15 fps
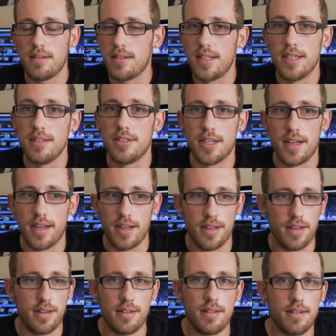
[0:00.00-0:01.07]

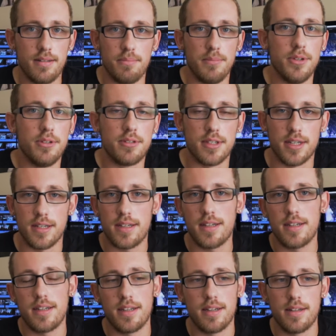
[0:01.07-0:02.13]
DJing, music,
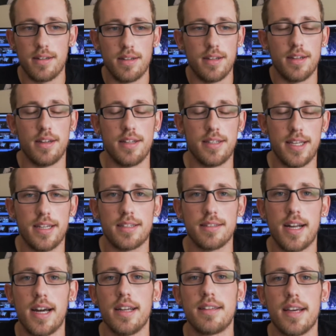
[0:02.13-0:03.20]
it takes a
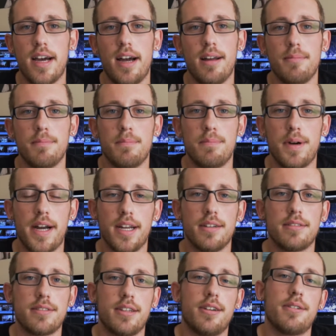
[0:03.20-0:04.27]
lot of time by
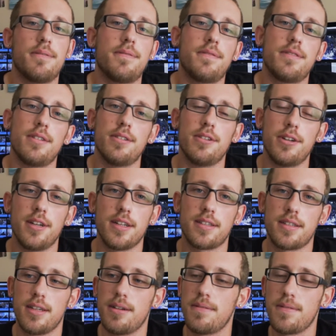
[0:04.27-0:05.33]
yourself learning
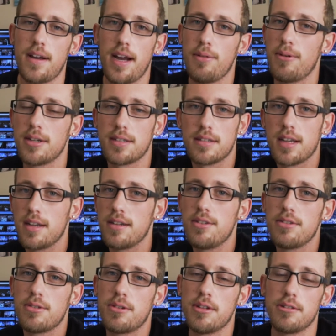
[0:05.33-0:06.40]
stuff. I watch a ton of
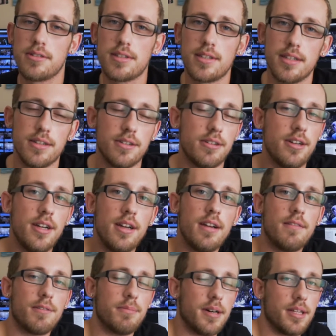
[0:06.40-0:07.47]
tutorials still
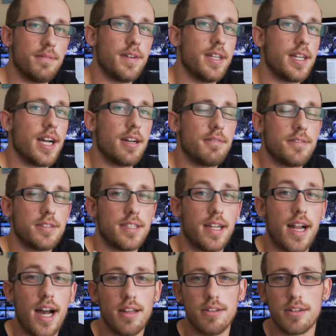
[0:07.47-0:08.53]
from other videographers that
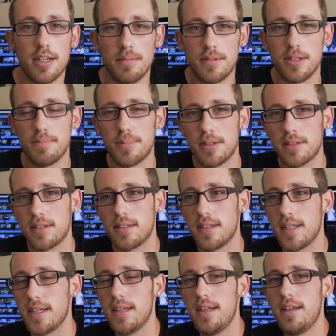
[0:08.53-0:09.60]
I look up to
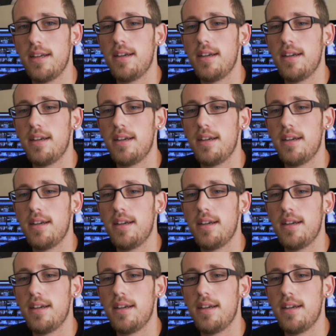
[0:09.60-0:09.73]
personally